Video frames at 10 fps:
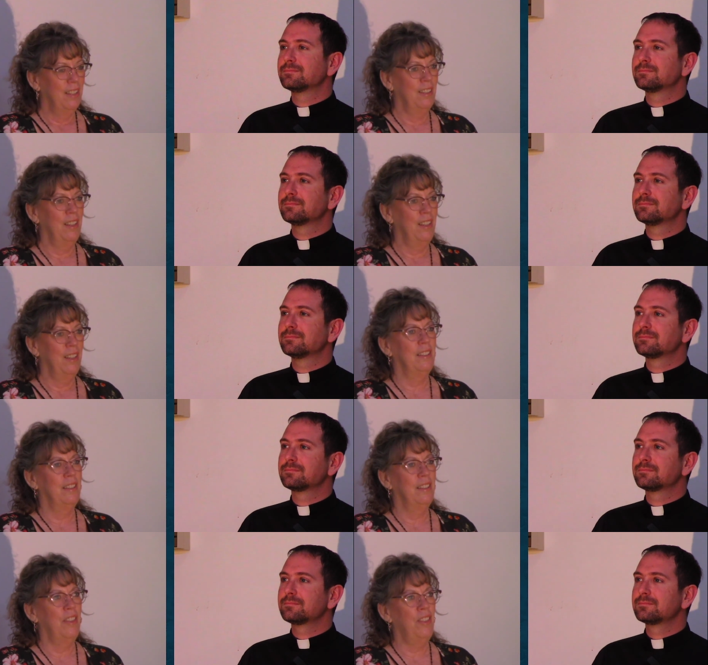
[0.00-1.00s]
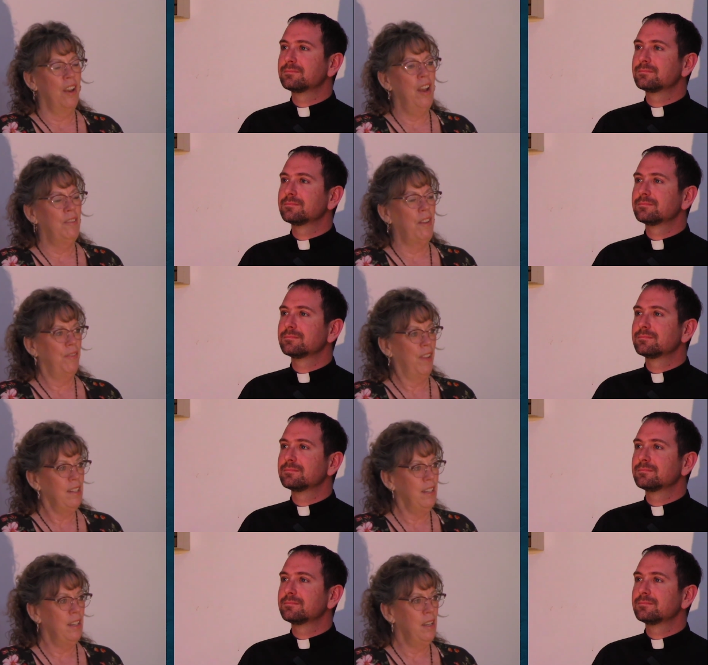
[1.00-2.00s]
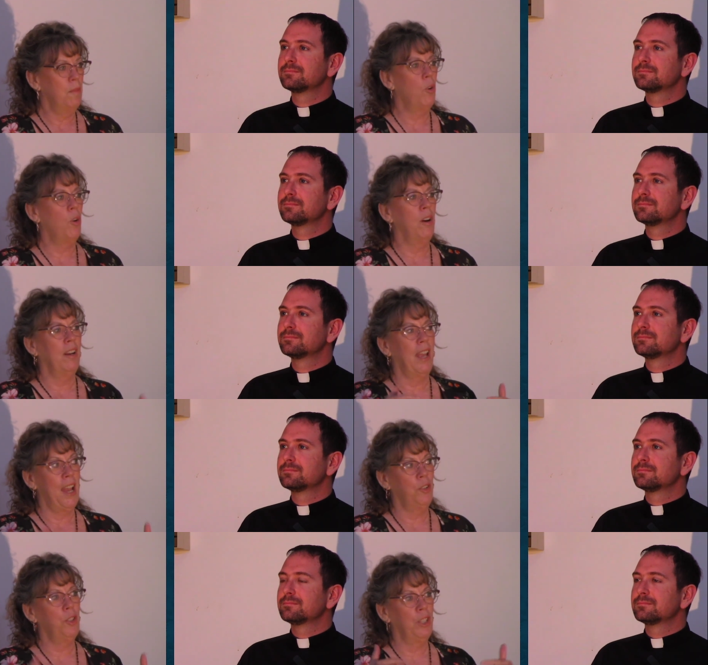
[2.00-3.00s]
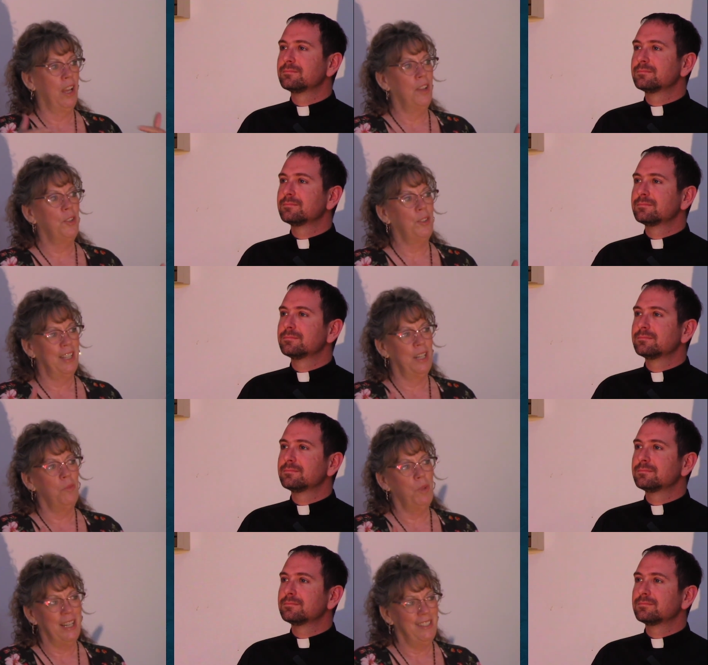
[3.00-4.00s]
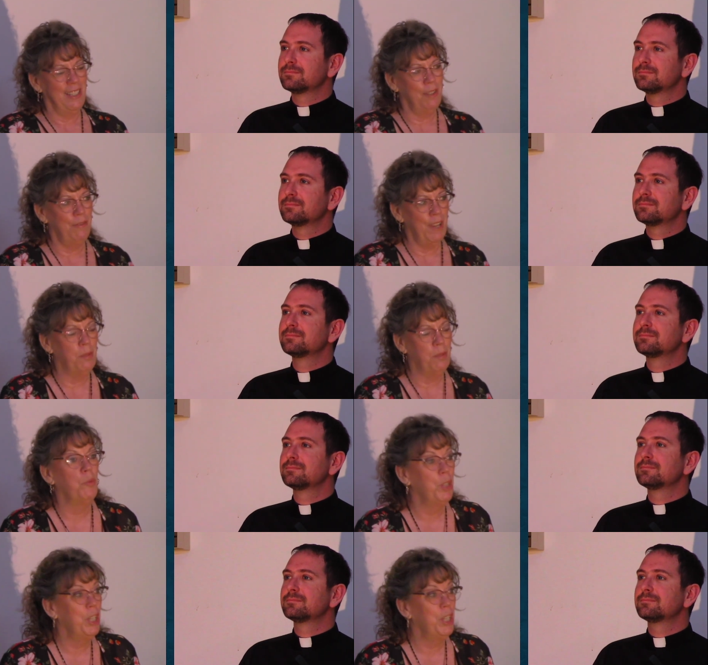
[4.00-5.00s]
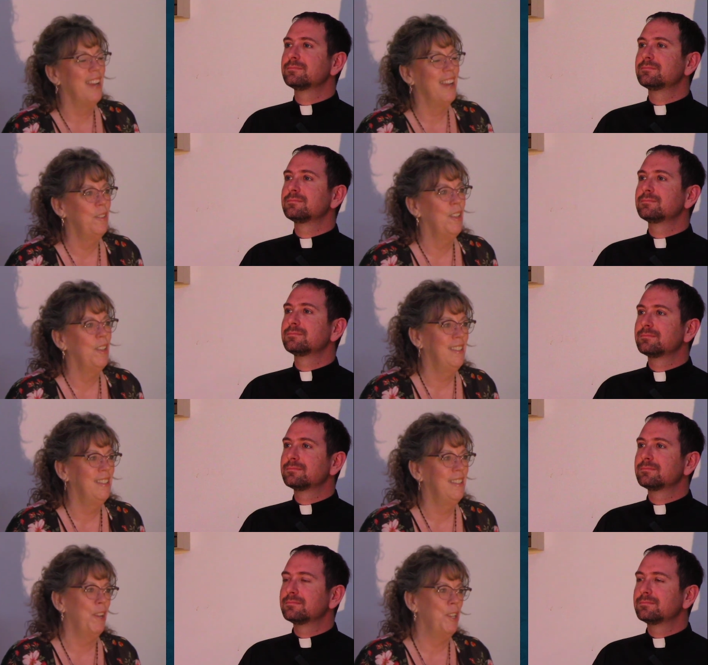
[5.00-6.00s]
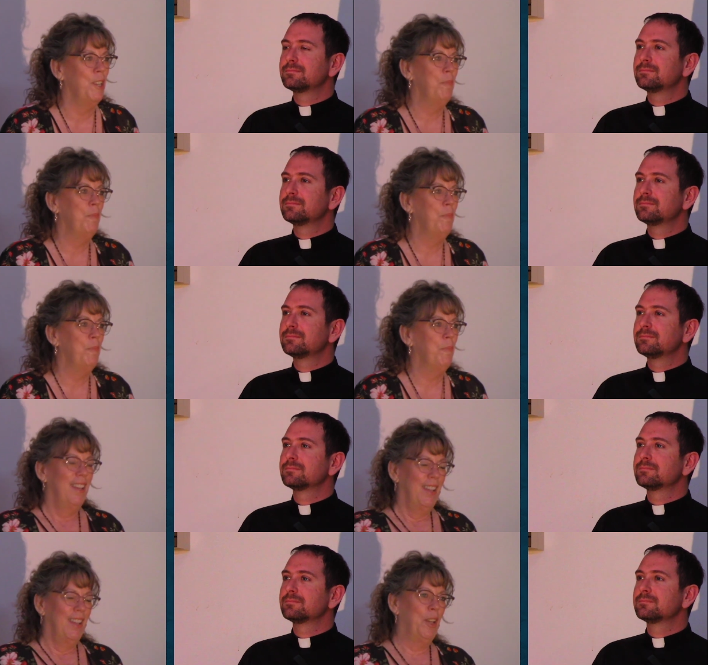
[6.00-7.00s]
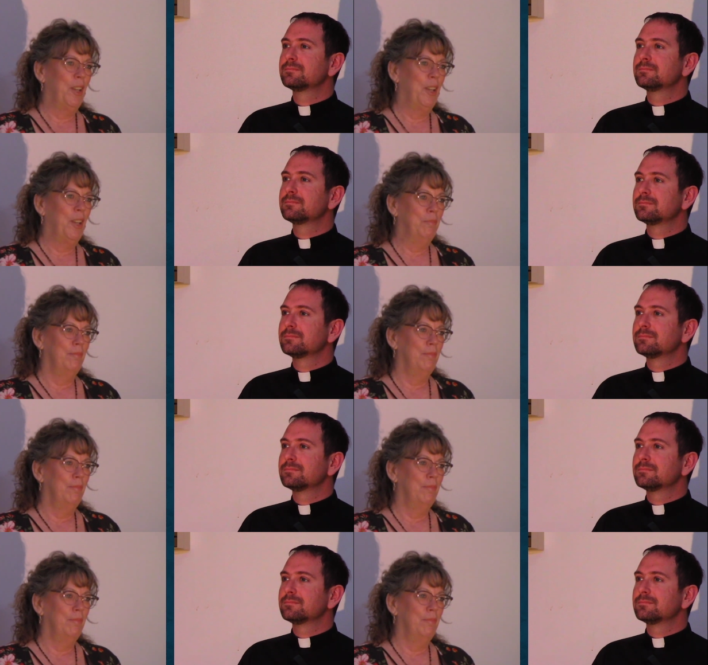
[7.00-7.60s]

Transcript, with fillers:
Speaker 1: like the thought of offending him or actually understanding when I did offend him or realizing that I did offend him, um,